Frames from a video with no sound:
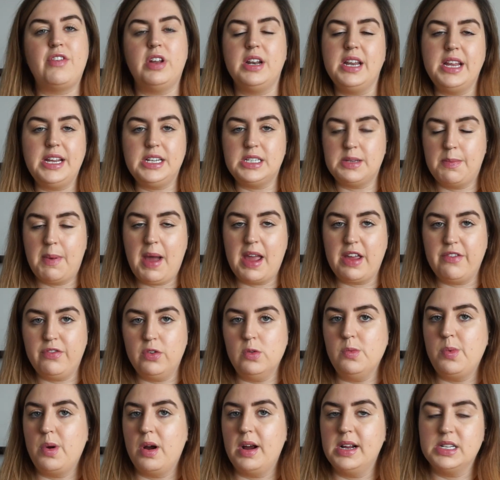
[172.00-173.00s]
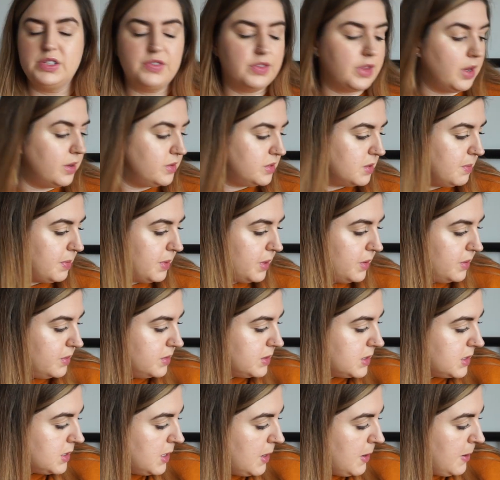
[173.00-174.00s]
need to pay full price for those at
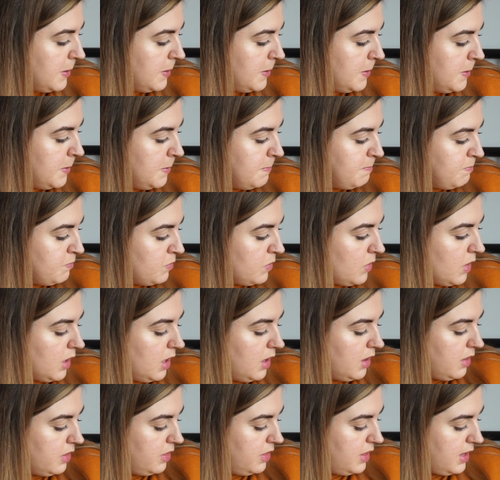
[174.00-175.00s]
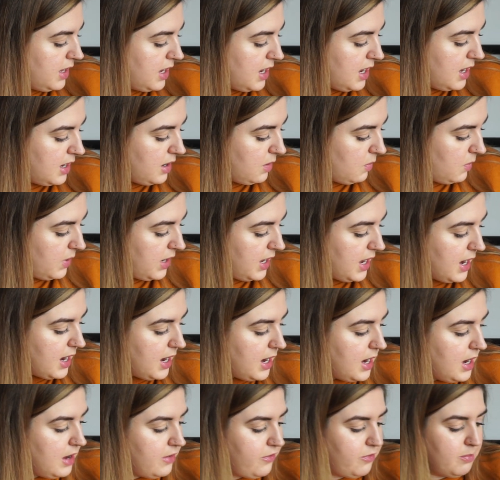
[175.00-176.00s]
Boots. Then we
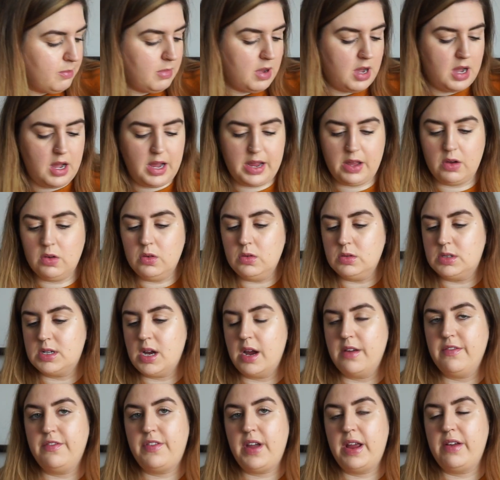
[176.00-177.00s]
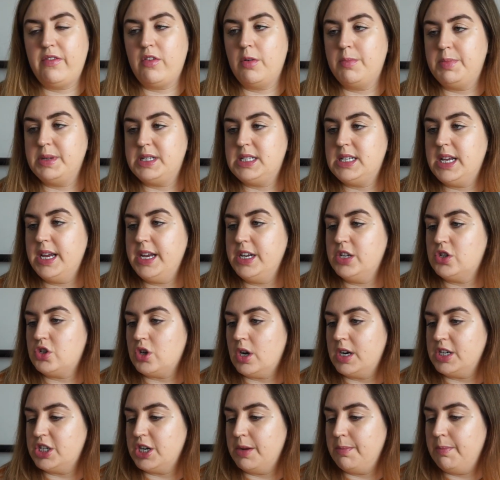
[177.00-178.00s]
have my all-time favourite Batiste
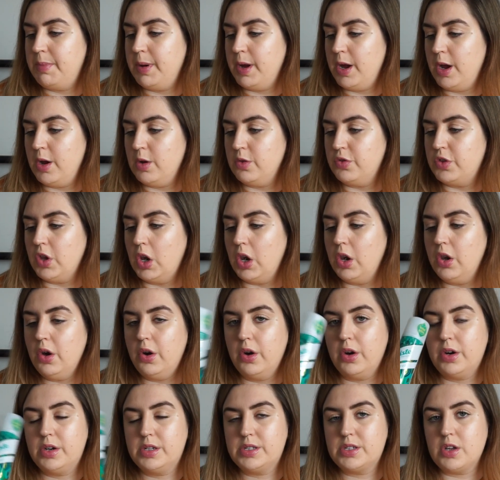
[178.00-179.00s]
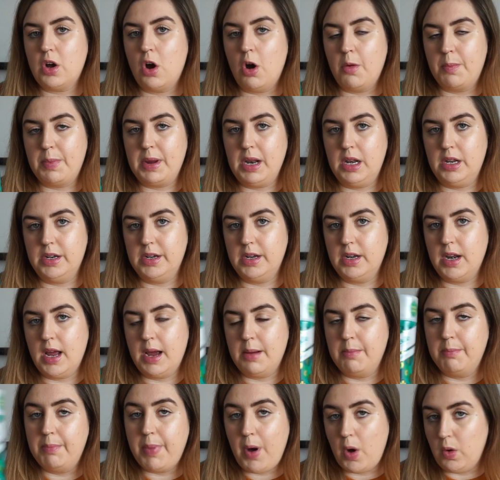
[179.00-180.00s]
dry shampoo. The Luxe Opulent and
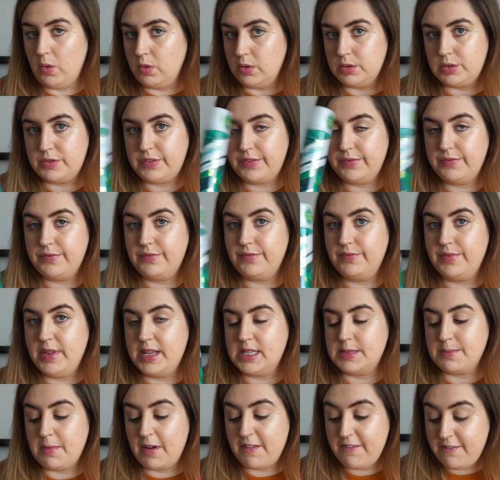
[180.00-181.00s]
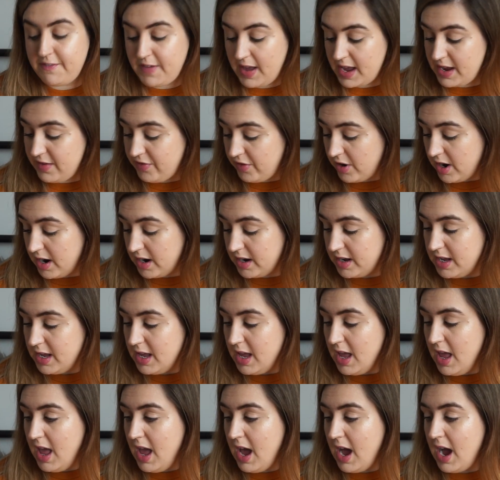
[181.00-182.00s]
Bold is my favourite.
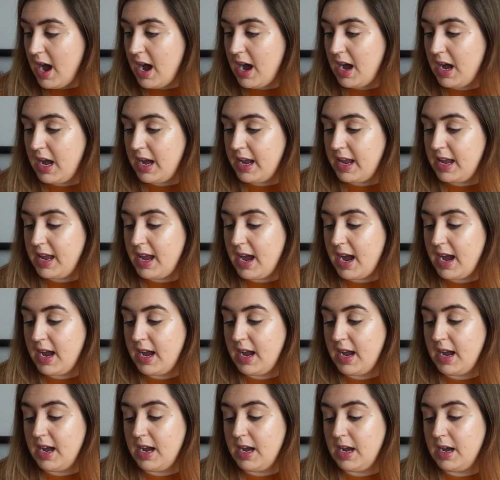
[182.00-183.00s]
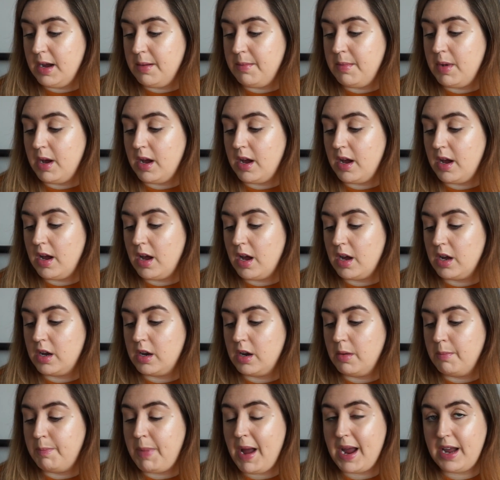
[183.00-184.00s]
I am
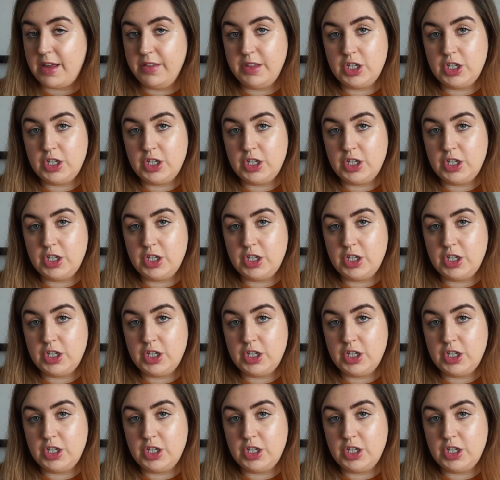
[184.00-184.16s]
back at the